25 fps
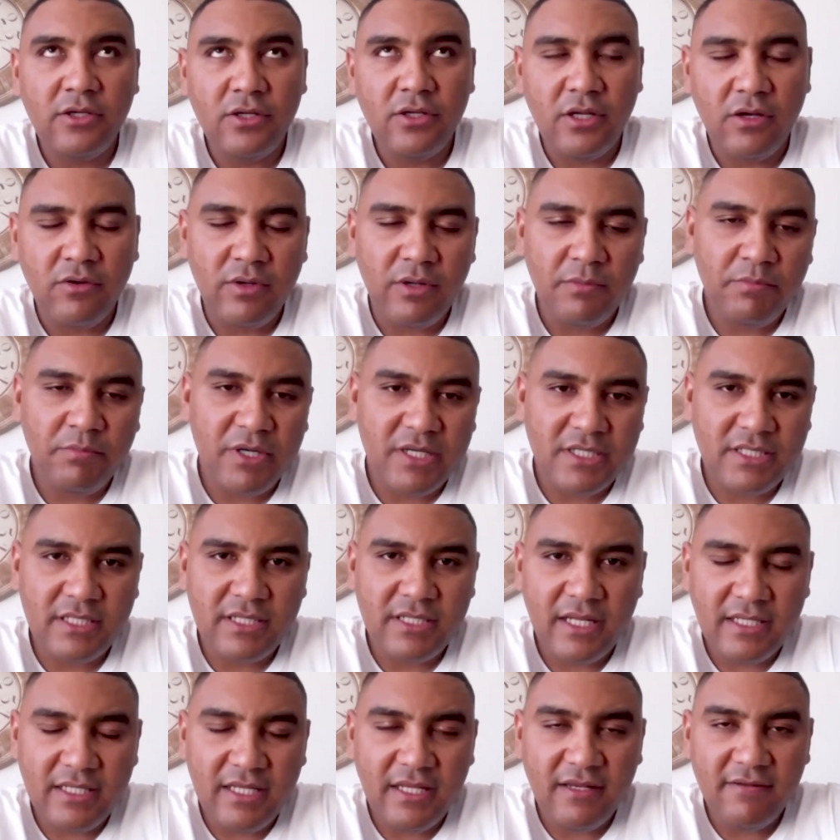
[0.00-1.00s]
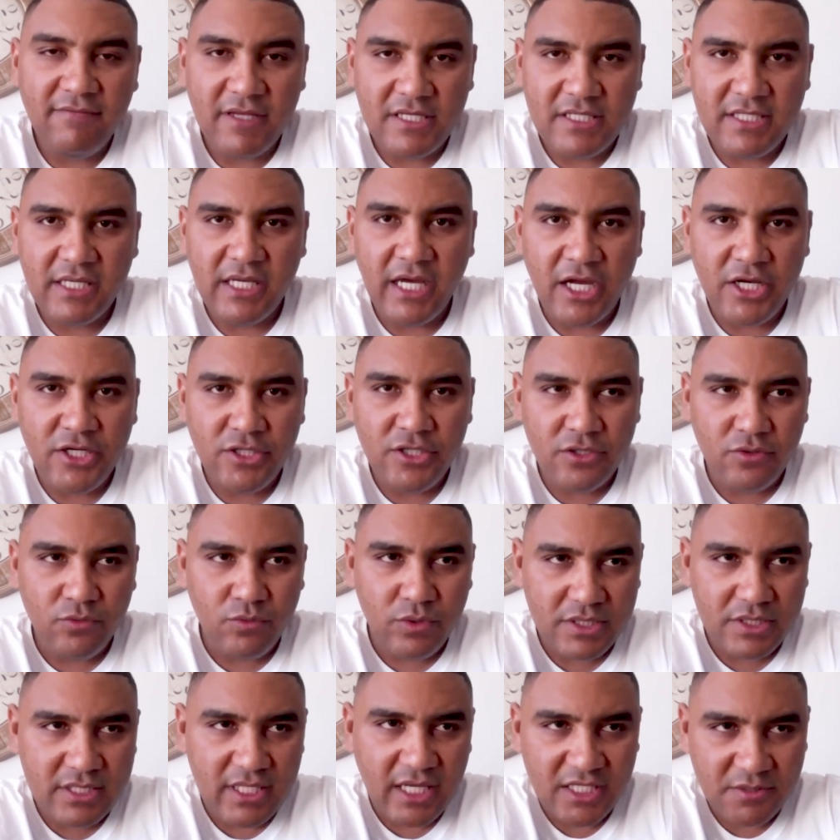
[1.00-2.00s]
you know, a person under investigation
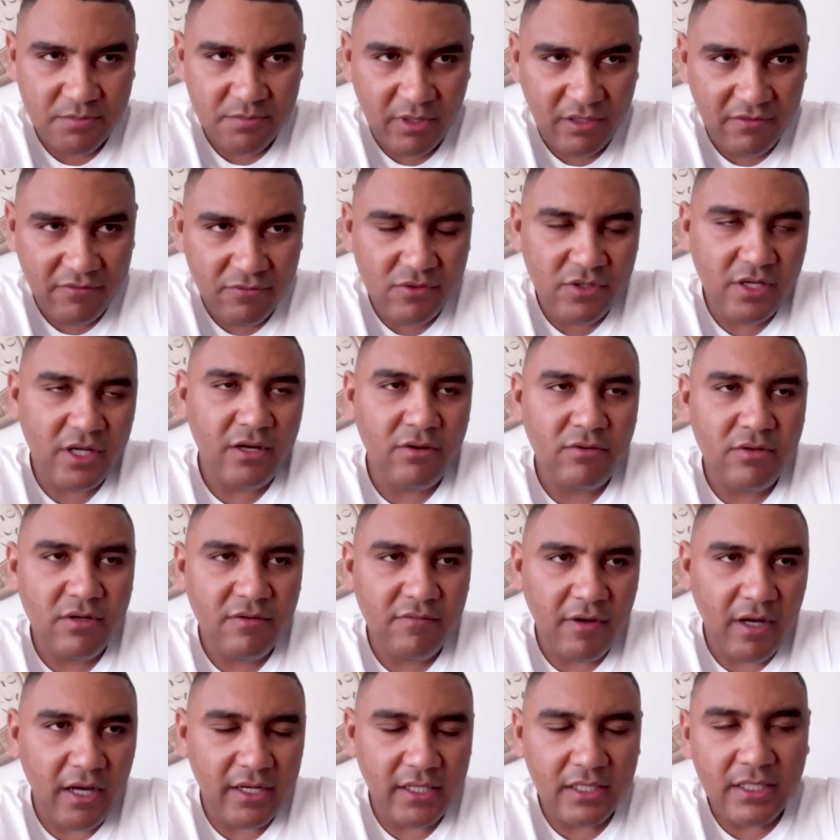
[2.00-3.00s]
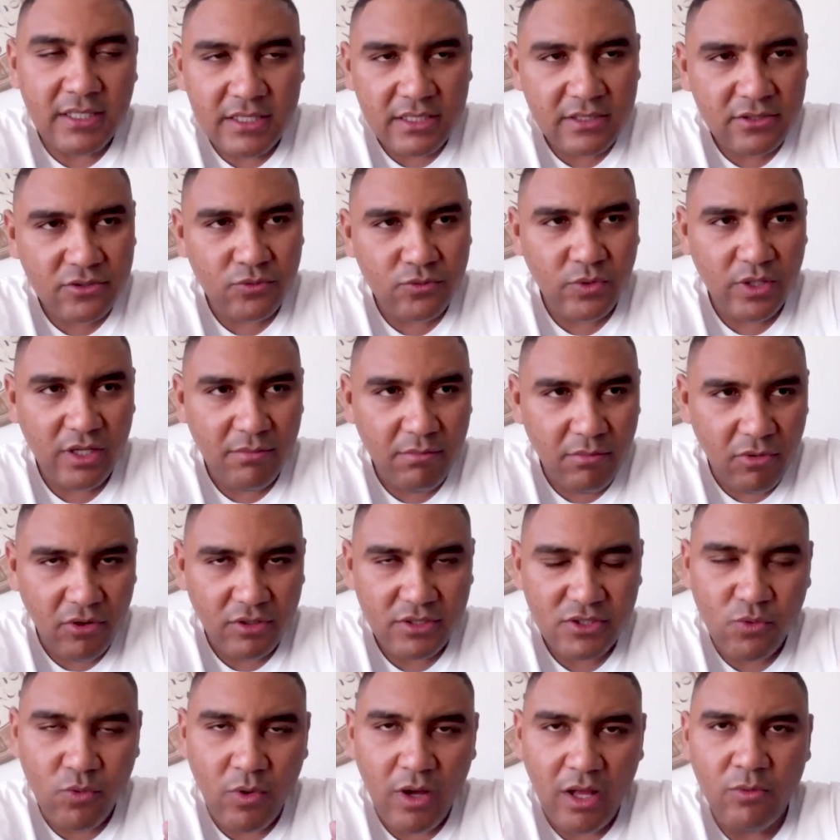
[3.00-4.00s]
or a suspect for coronavirus to wear a
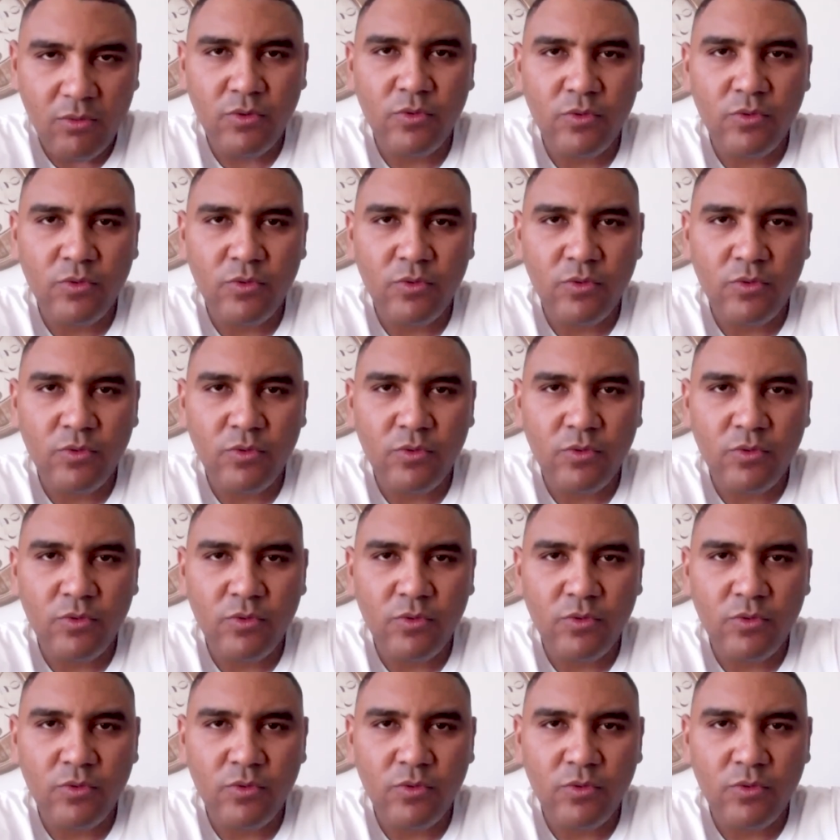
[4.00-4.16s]
mask while